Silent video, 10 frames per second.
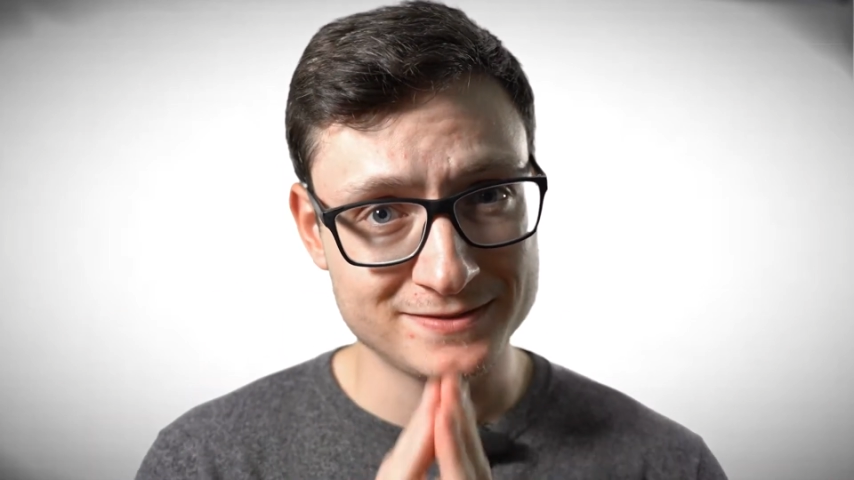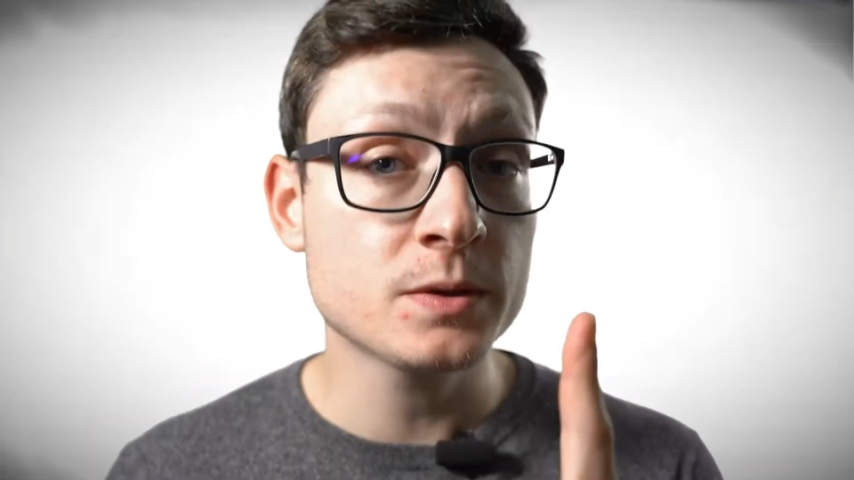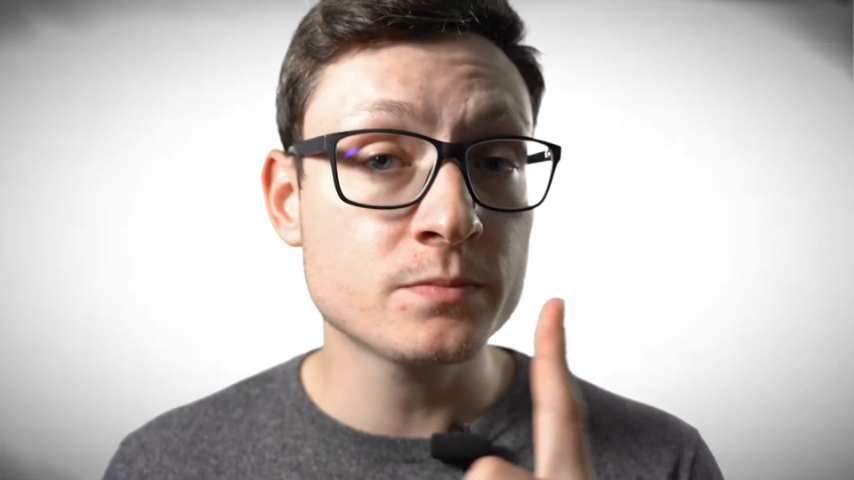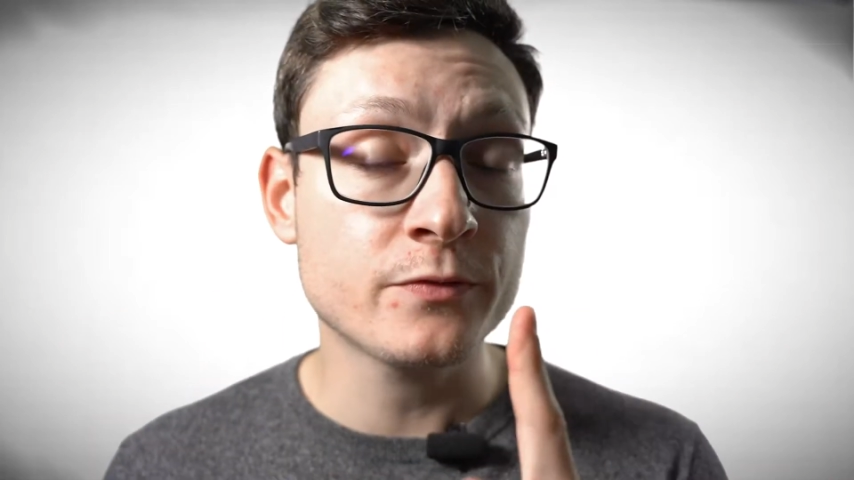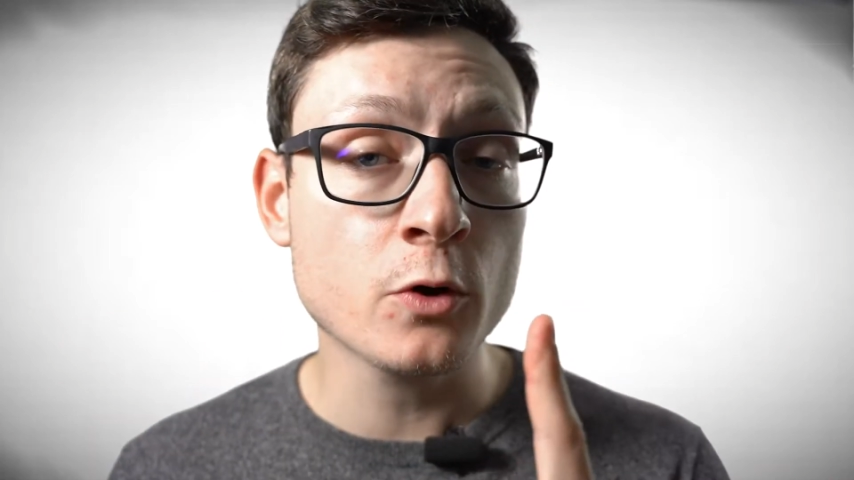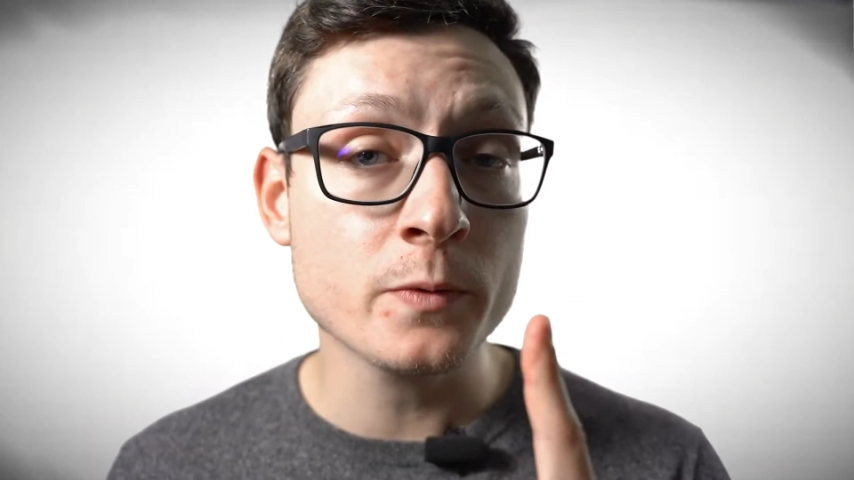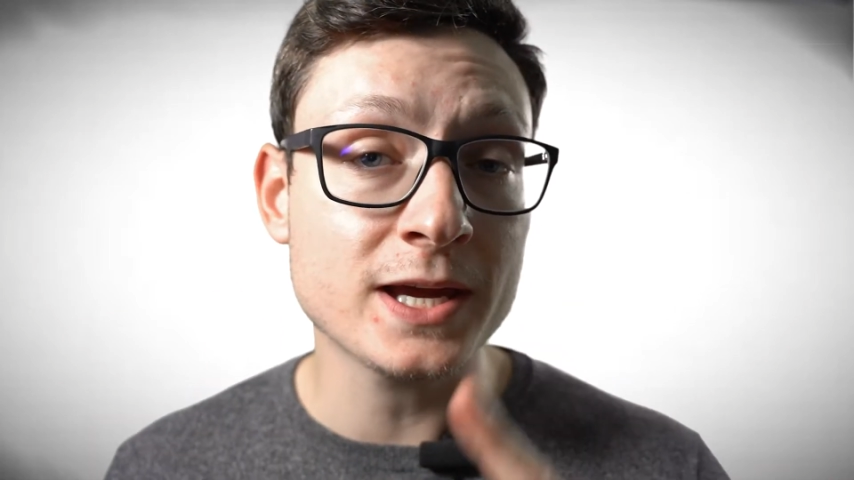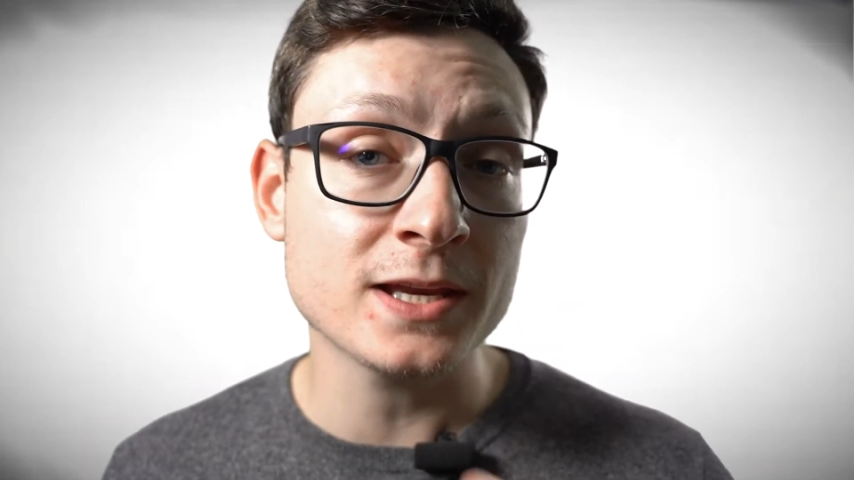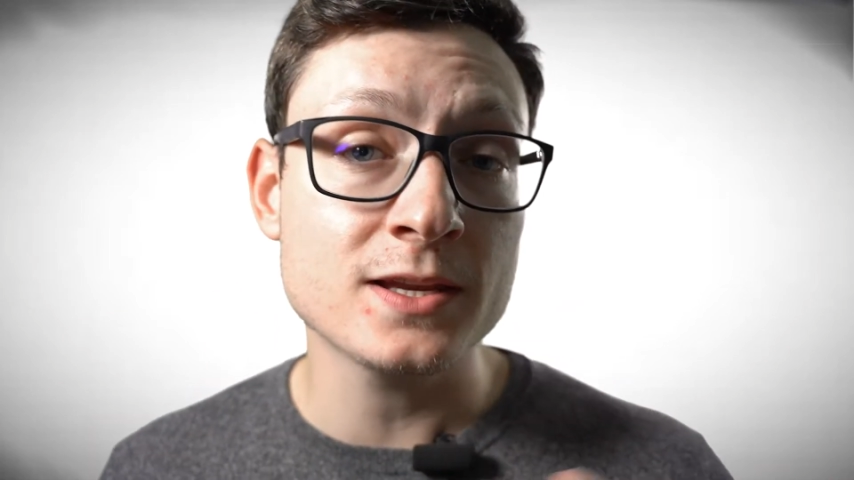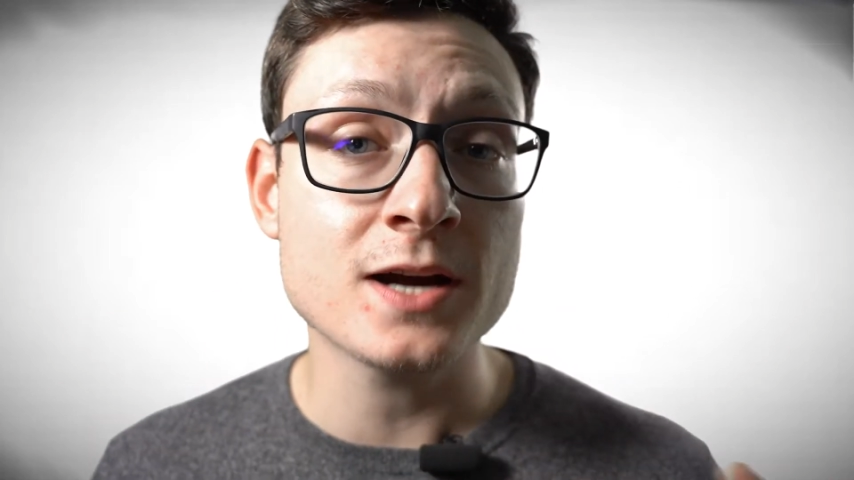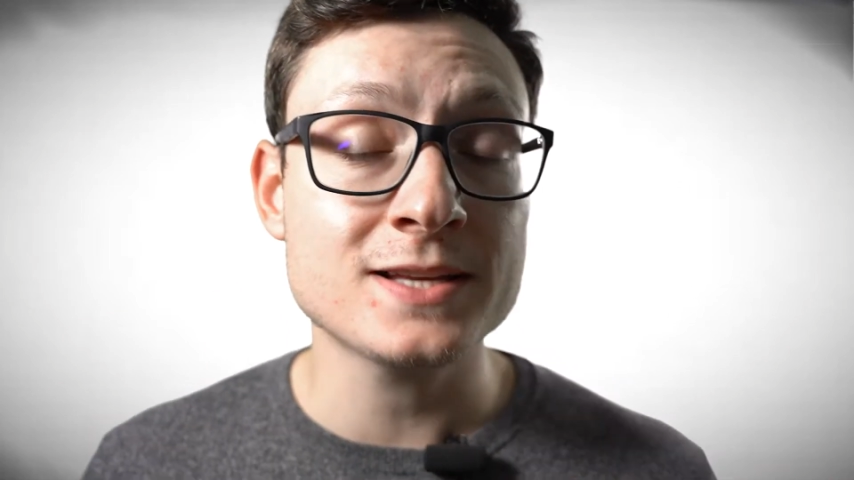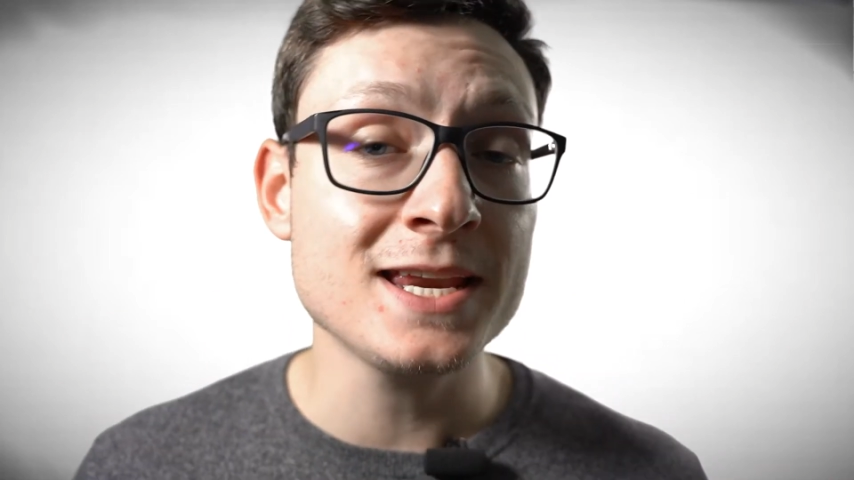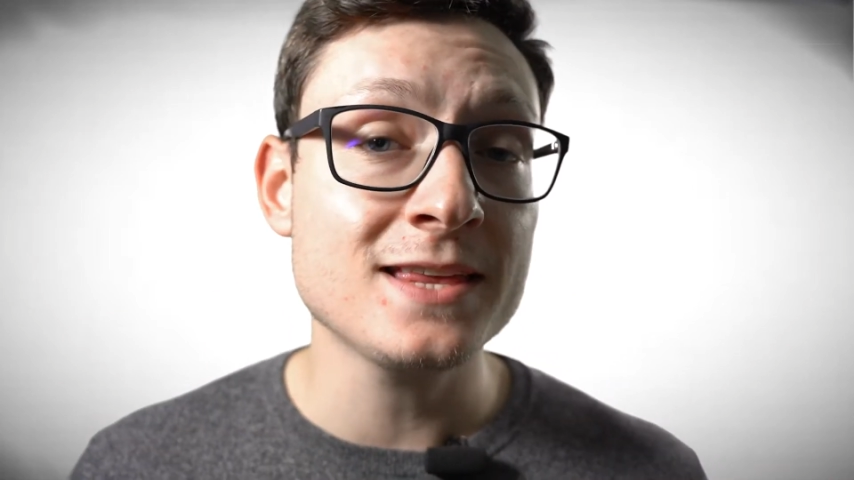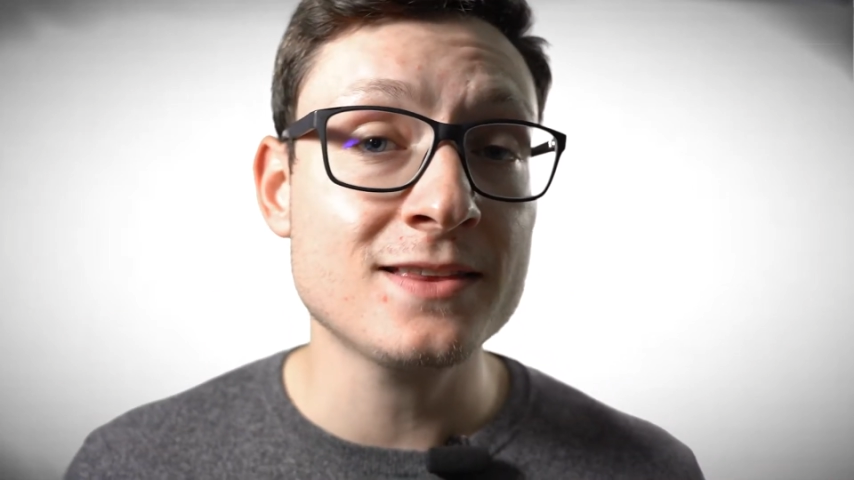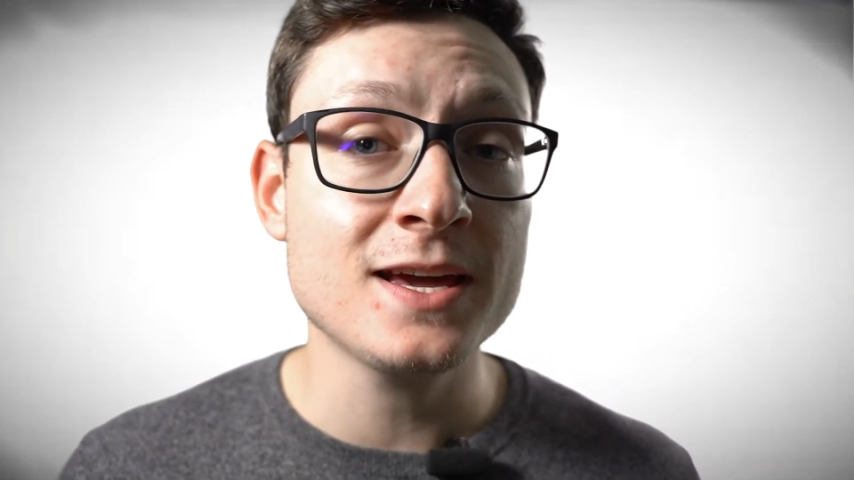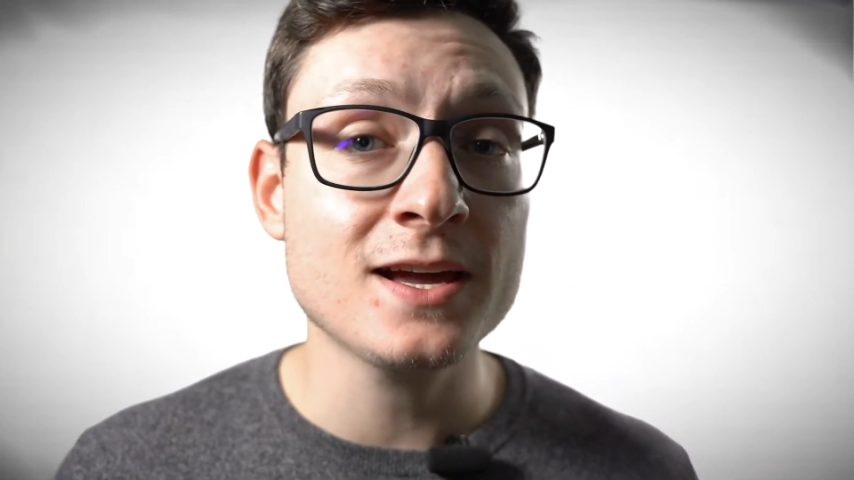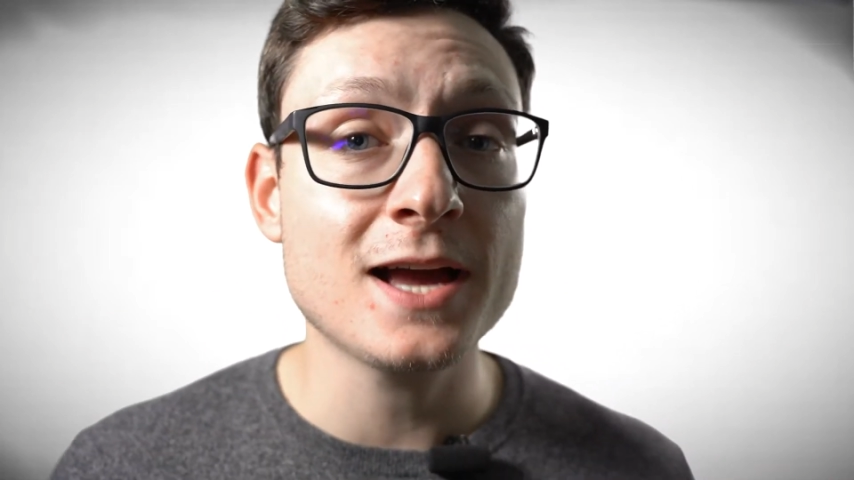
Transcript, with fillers: But before we conduct anything,